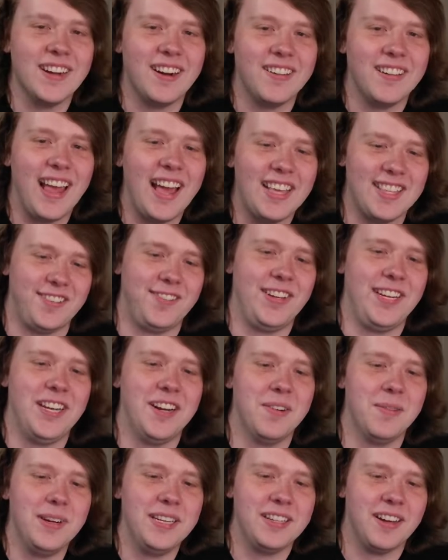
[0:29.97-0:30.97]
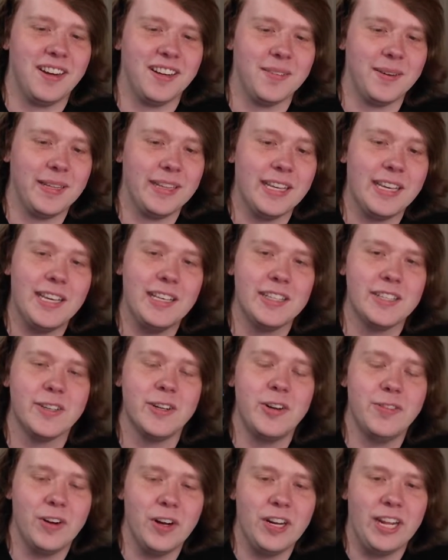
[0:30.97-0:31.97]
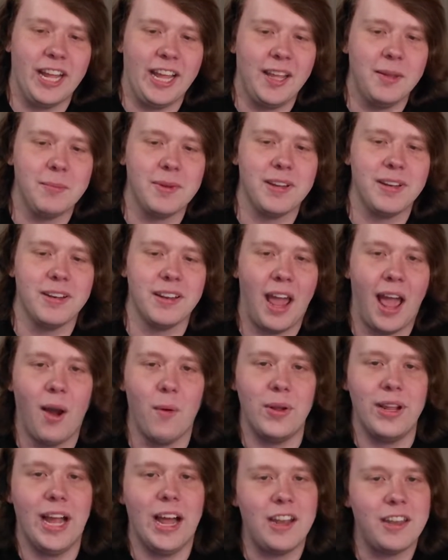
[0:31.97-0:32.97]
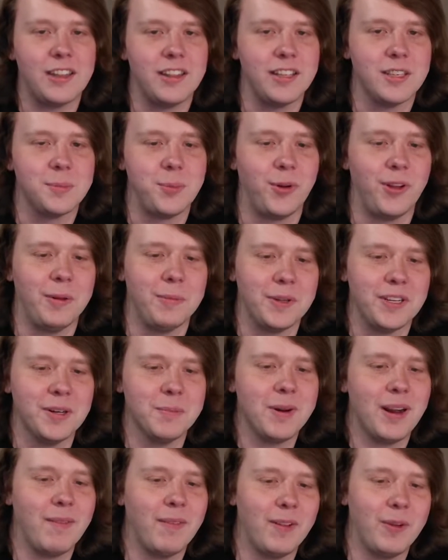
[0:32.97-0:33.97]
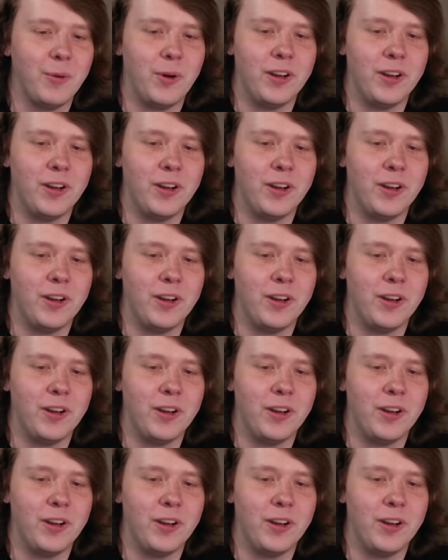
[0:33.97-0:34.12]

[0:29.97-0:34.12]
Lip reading: in our last video, we talked about the history of our game and how we got to this point, but you're probably